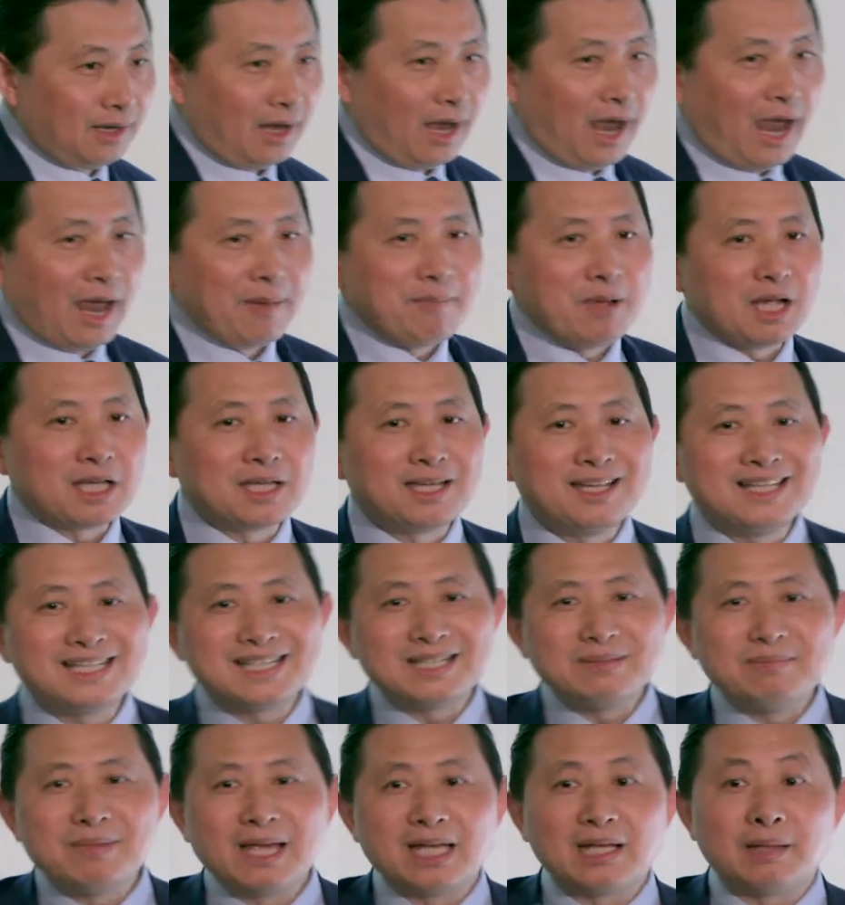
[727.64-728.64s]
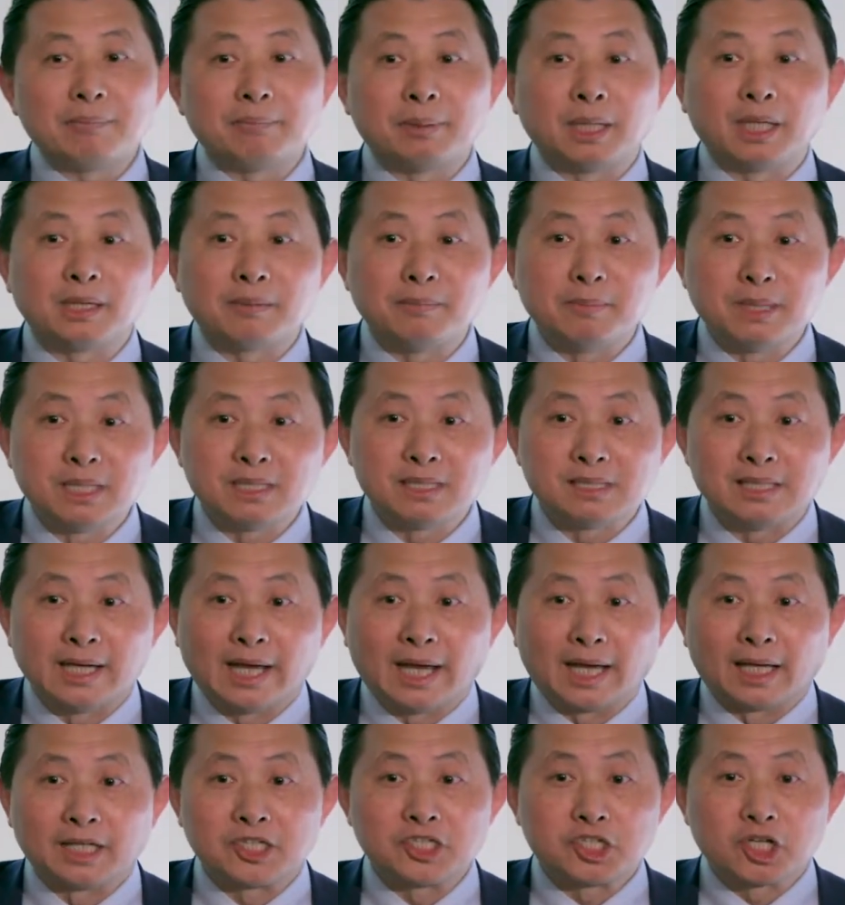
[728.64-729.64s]
And McKinsey made a big
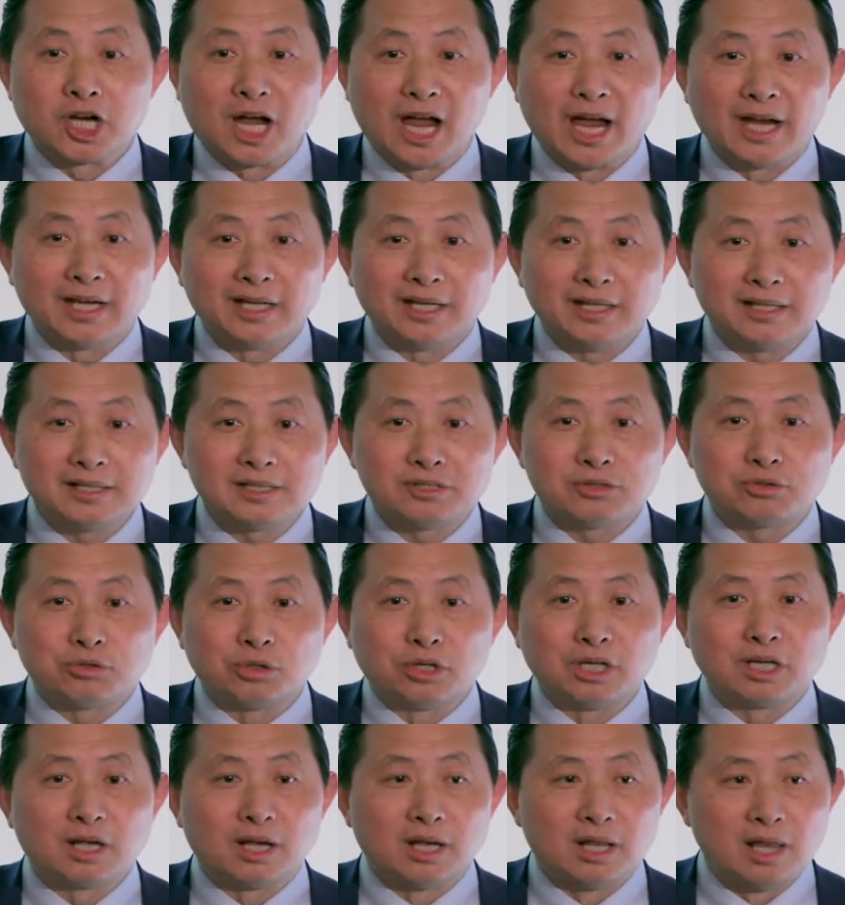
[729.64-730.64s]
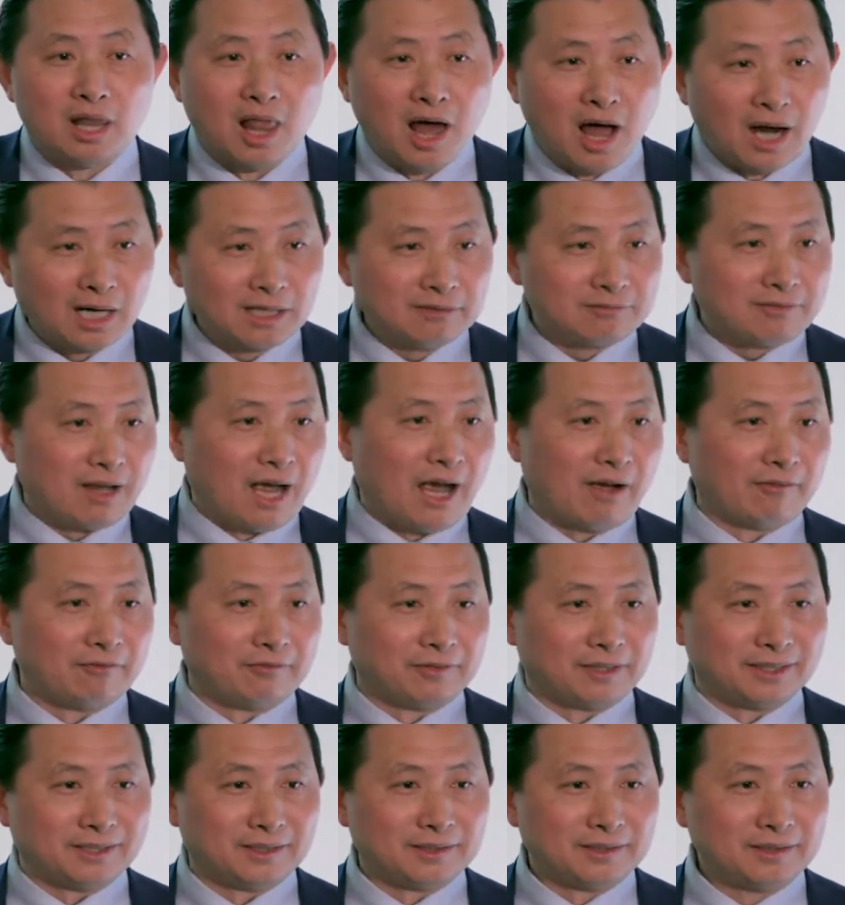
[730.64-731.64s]
mistake. Chinese drink a lot of
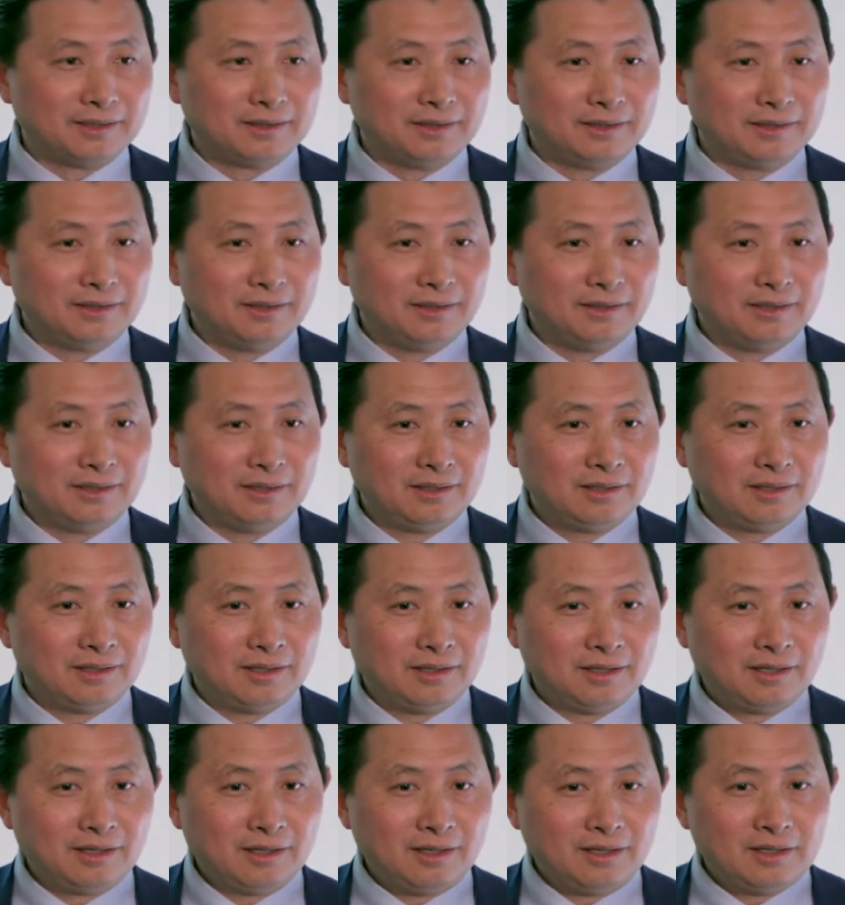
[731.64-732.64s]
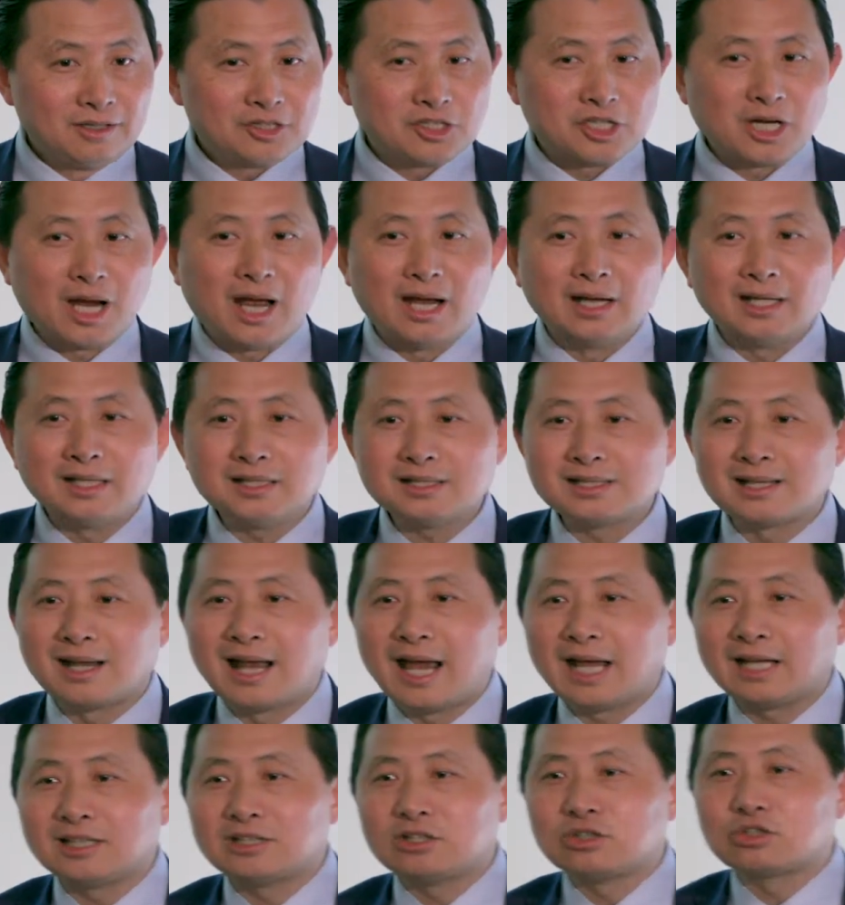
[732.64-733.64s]
coffee. Chinese
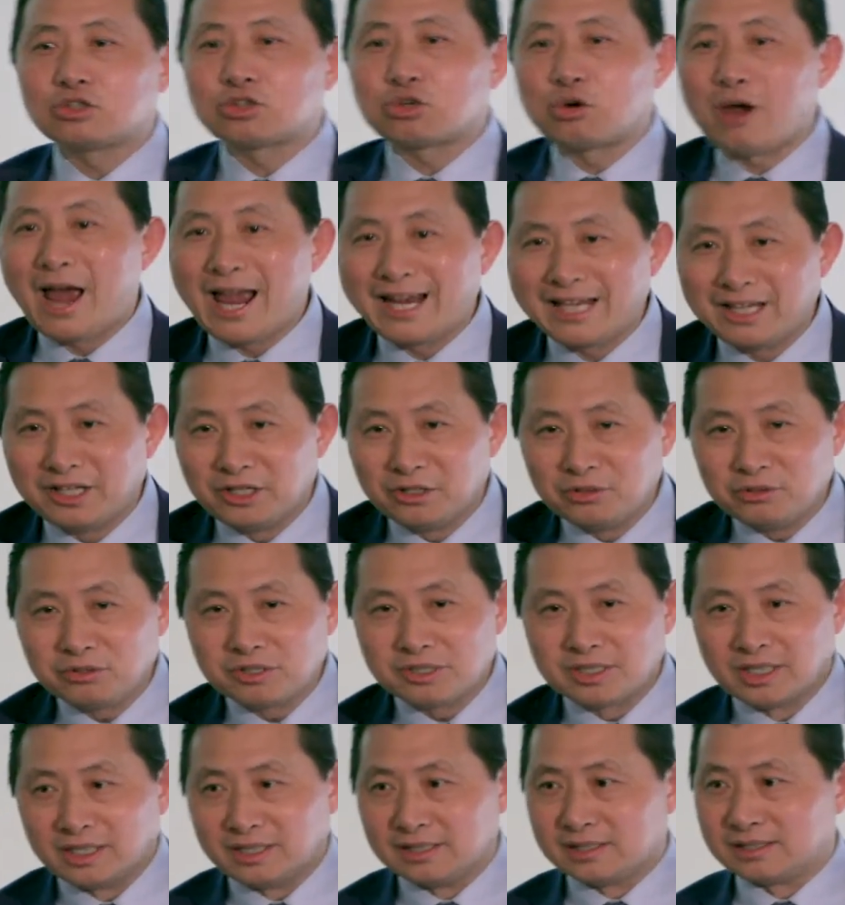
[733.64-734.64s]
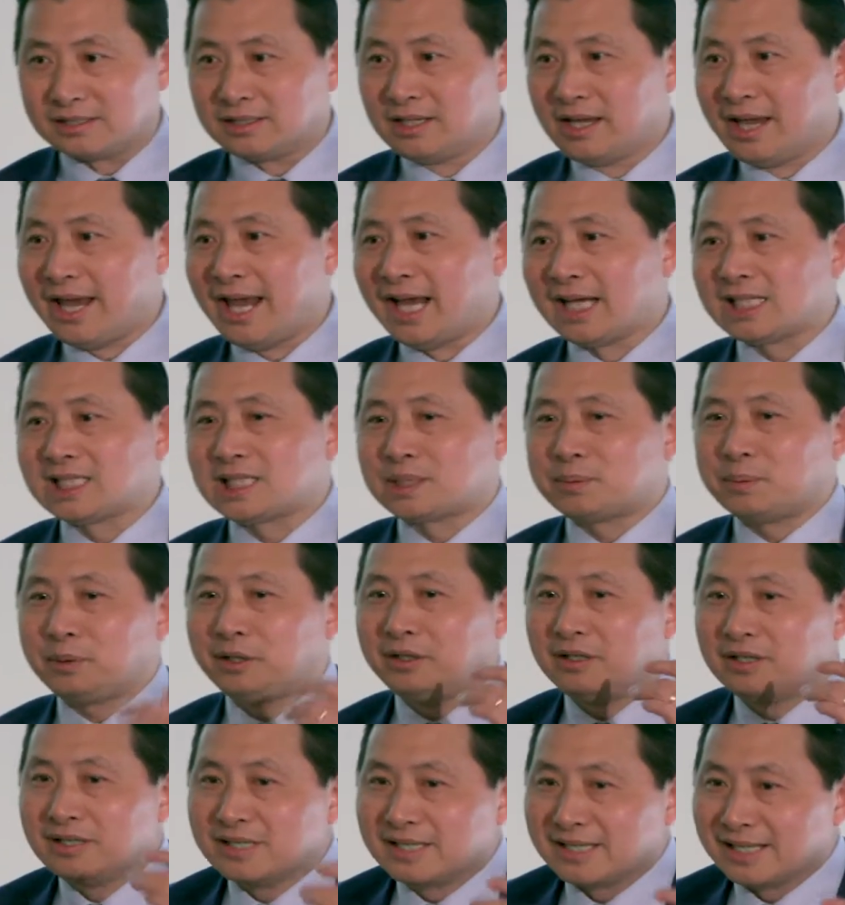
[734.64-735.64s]
like to try new things,
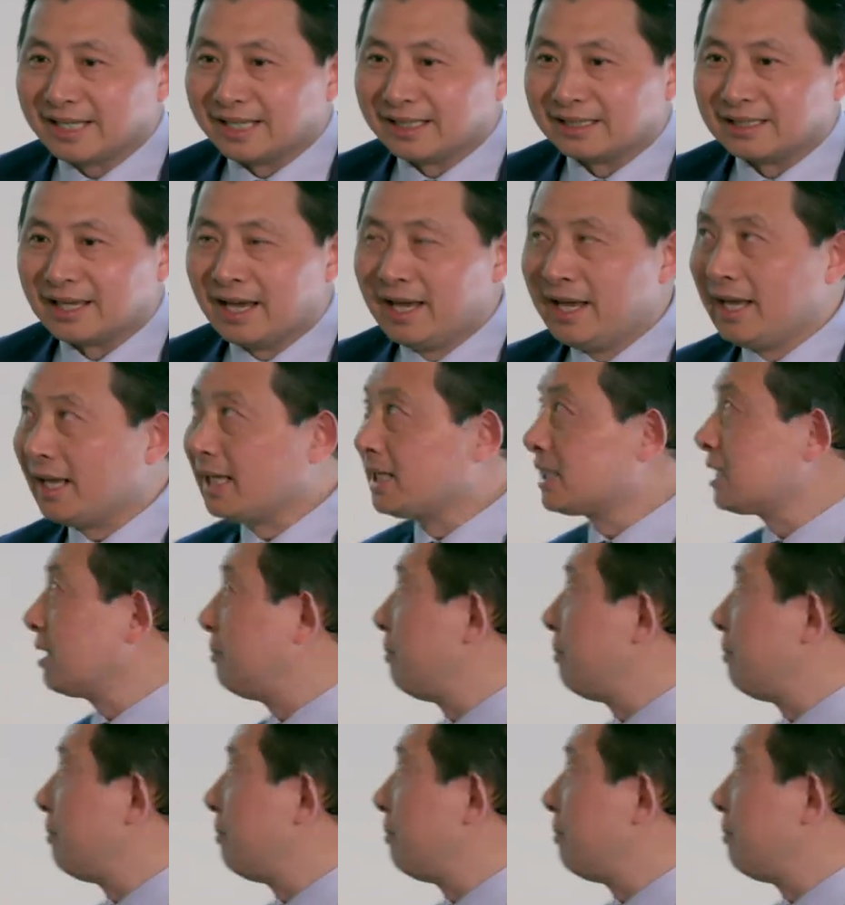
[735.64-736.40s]
experience things. It's